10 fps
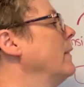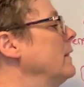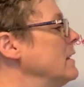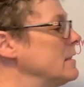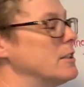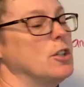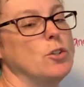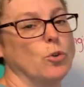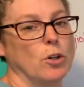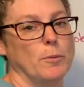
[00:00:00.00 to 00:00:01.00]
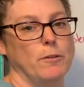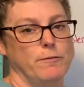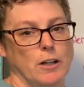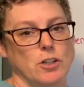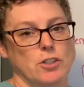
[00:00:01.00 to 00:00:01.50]
This is the normal
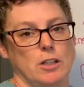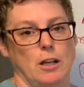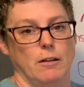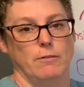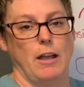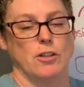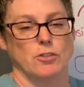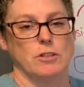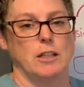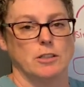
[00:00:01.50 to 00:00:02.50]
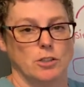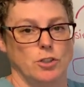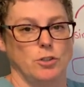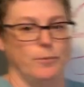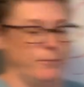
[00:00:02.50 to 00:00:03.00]
function of angiotensin
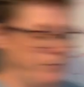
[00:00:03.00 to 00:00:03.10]
II.